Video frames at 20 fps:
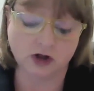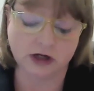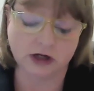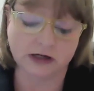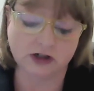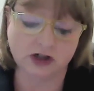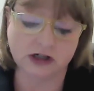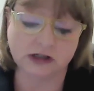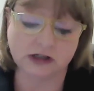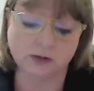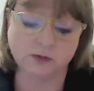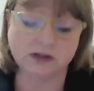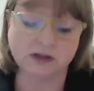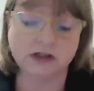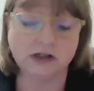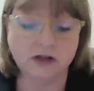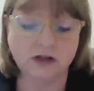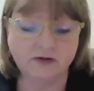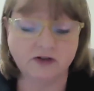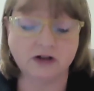and she
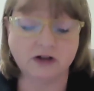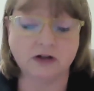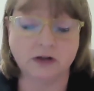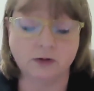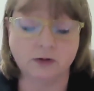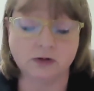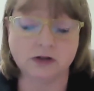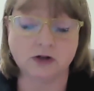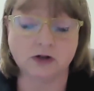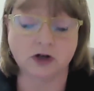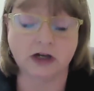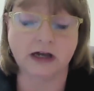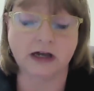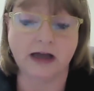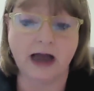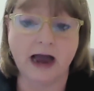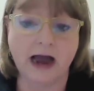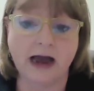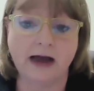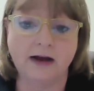specifically was looking
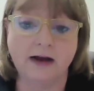at